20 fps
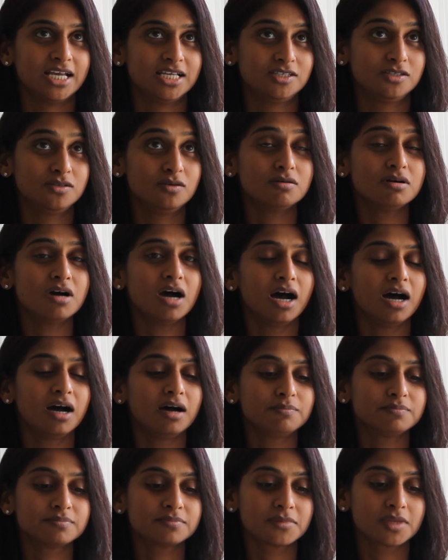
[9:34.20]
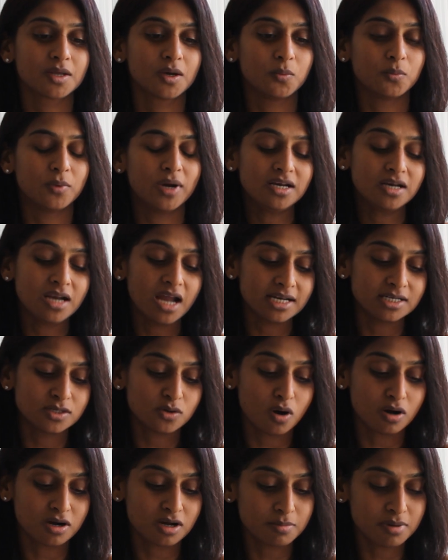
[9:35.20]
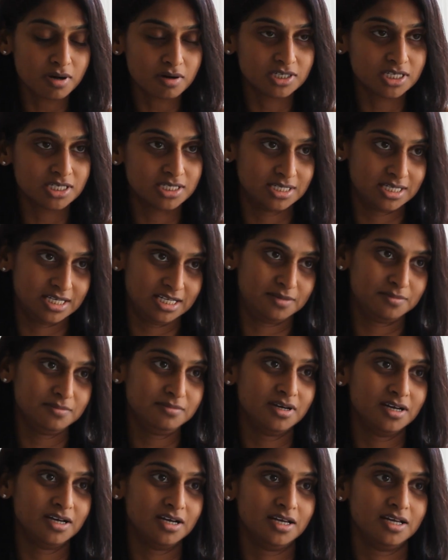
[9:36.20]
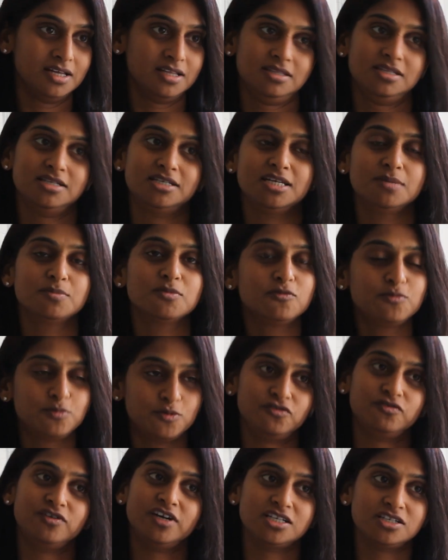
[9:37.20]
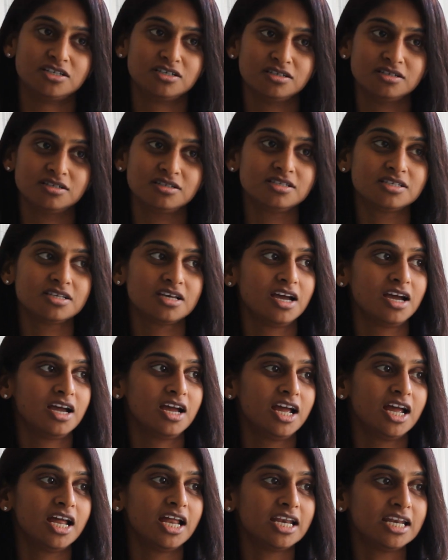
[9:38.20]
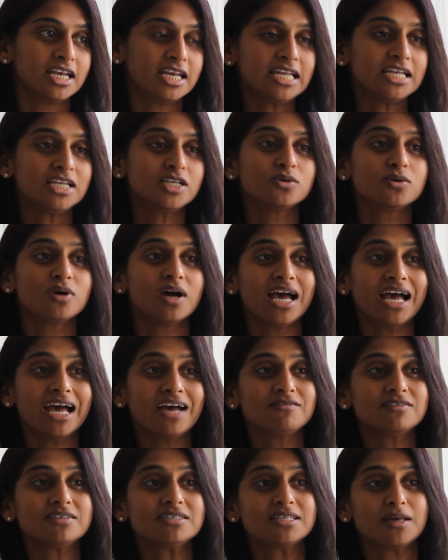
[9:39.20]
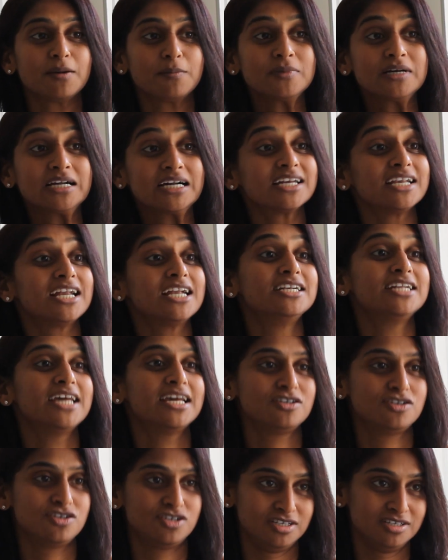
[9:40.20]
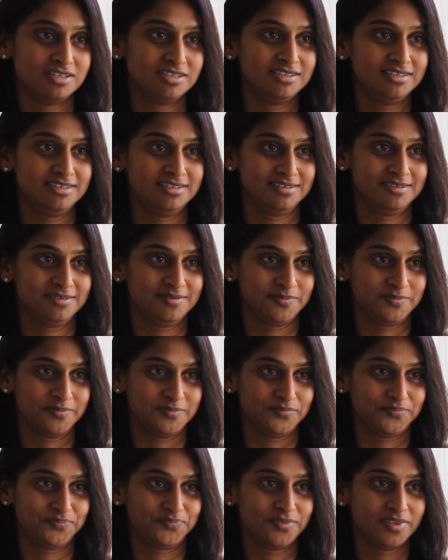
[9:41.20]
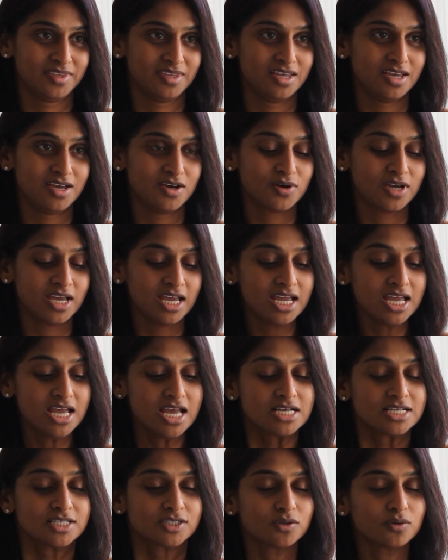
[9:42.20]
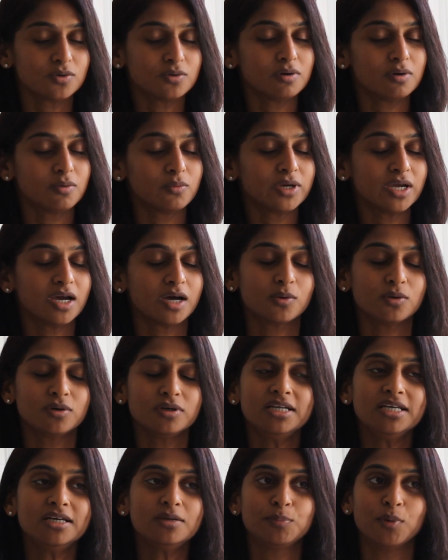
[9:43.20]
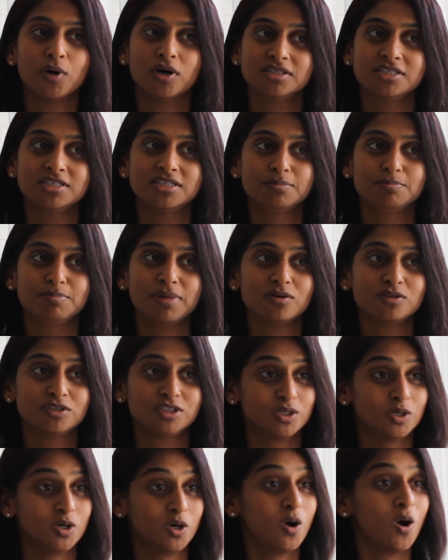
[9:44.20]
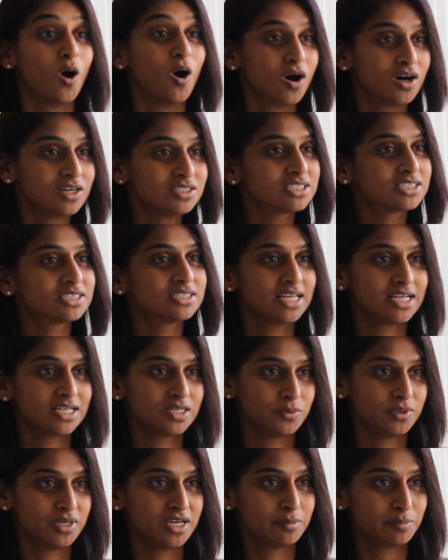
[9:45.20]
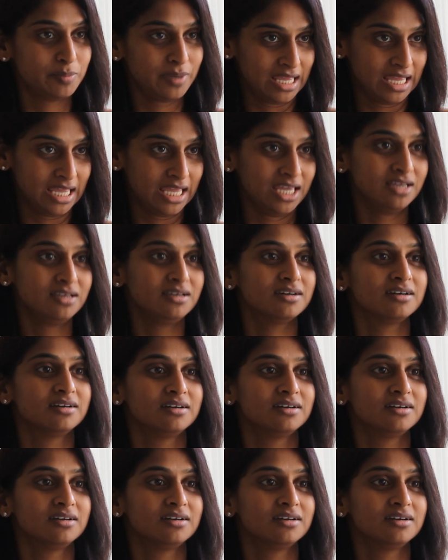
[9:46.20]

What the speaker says: so when I talk about a team, the team of professionals need to have some credentials. Okay, so we are only bothered about the cost that we are paying